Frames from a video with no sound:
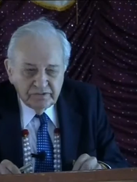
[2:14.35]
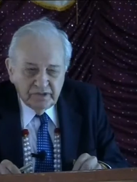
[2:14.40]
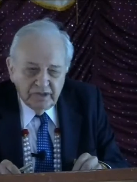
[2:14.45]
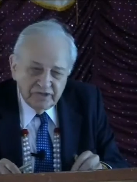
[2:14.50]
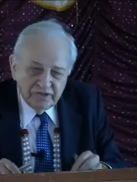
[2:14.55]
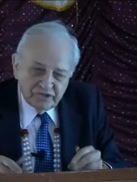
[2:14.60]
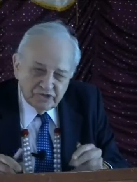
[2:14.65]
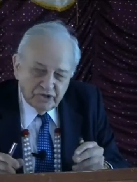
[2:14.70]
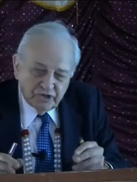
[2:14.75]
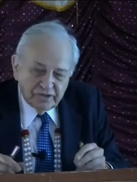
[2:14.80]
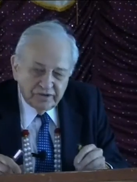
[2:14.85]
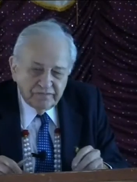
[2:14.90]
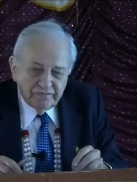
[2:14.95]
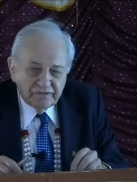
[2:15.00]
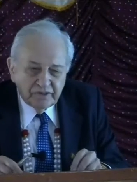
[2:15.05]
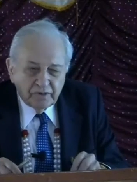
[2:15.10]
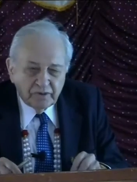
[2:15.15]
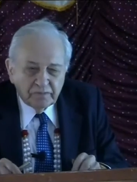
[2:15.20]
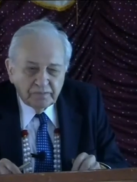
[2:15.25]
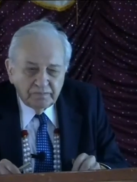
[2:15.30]
and certain of
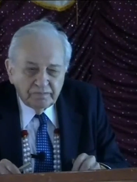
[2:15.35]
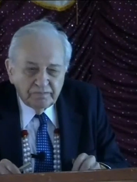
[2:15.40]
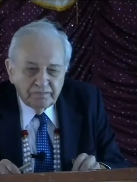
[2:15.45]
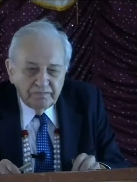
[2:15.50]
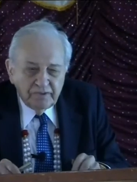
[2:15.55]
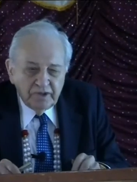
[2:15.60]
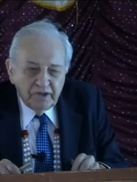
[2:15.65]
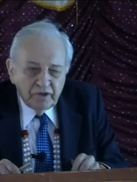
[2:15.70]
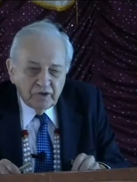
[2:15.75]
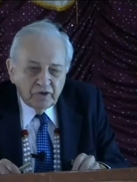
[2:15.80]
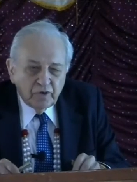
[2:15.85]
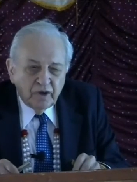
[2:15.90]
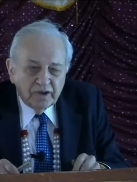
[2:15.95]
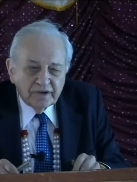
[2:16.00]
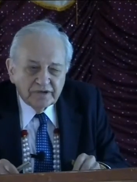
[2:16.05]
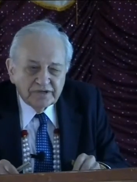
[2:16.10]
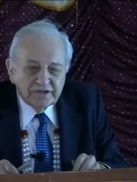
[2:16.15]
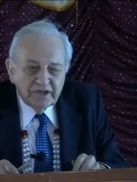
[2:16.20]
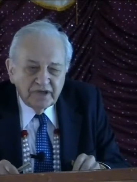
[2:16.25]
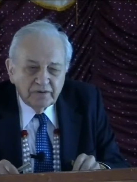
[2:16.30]
their
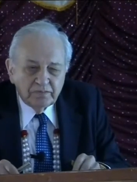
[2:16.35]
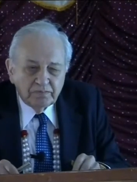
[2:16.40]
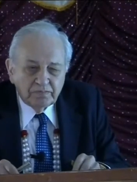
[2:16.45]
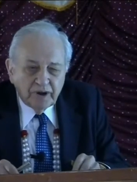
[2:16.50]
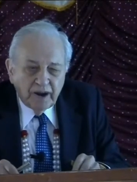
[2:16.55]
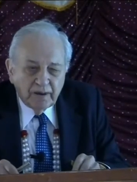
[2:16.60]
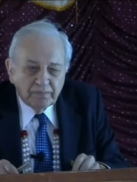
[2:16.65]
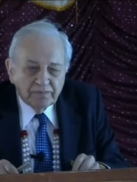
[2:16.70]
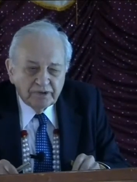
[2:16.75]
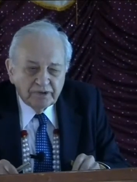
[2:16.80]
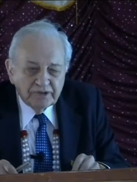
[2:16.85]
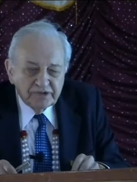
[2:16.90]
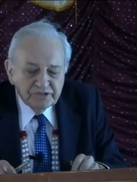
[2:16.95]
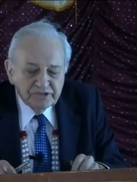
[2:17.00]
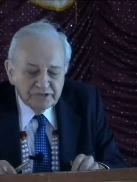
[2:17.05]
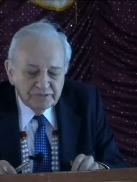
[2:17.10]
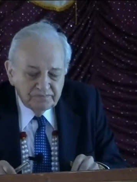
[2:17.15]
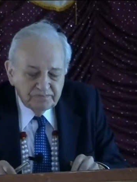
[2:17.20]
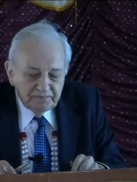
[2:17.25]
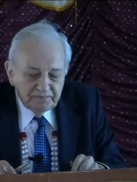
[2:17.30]
quantitative properties.